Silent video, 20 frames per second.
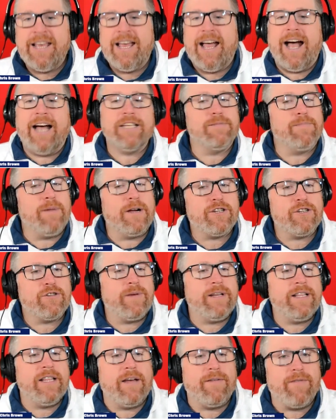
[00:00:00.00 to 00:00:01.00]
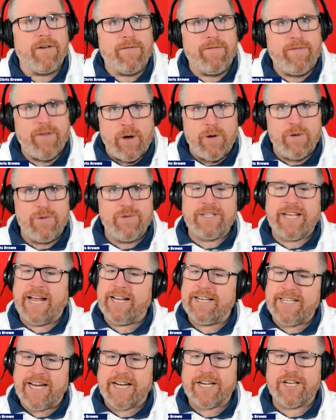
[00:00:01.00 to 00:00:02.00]
as much as we love our phones
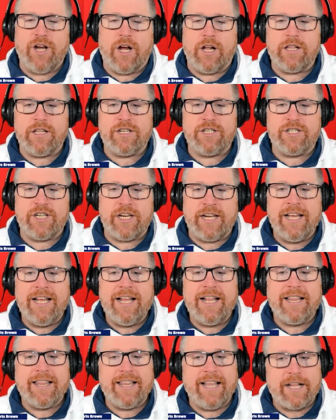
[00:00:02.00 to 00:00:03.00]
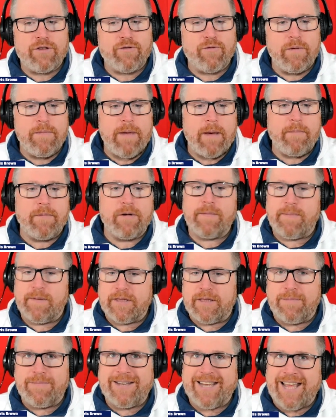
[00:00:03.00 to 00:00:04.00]
and technology, let's remember to put
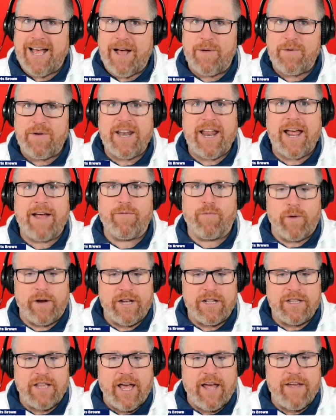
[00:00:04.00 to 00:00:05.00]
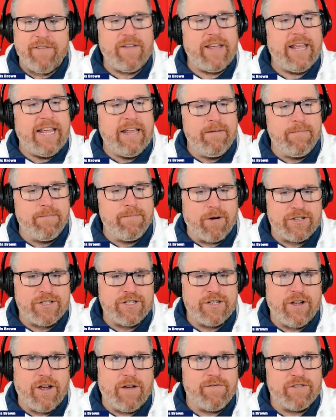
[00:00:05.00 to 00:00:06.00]
them down and have real life,
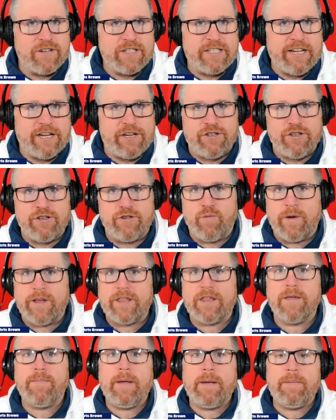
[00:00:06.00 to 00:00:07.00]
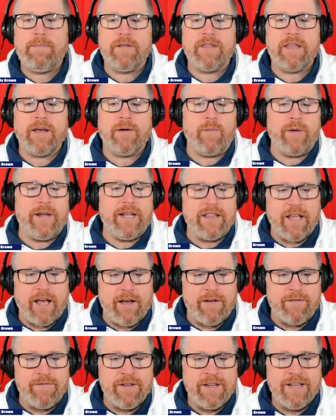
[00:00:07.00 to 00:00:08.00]
in-person conversations with the people that we
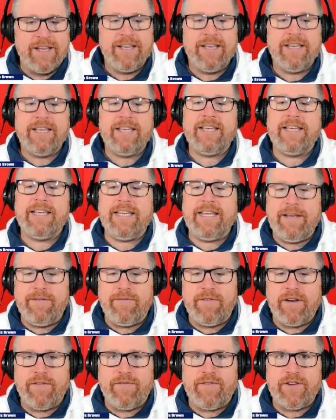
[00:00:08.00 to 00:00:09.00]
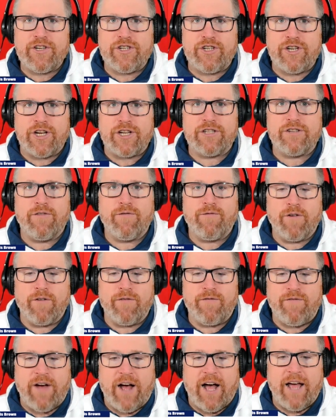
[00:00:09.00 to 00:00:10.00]
love, even if it's just for
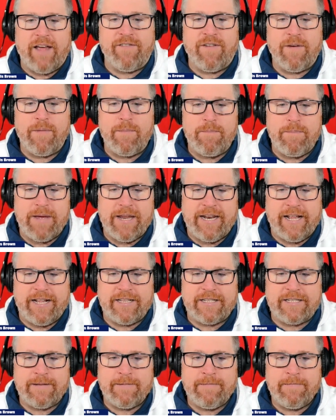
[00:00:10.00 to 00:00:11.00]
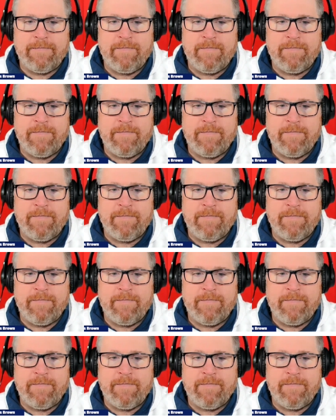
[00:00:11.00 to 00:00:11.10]
5 minutes.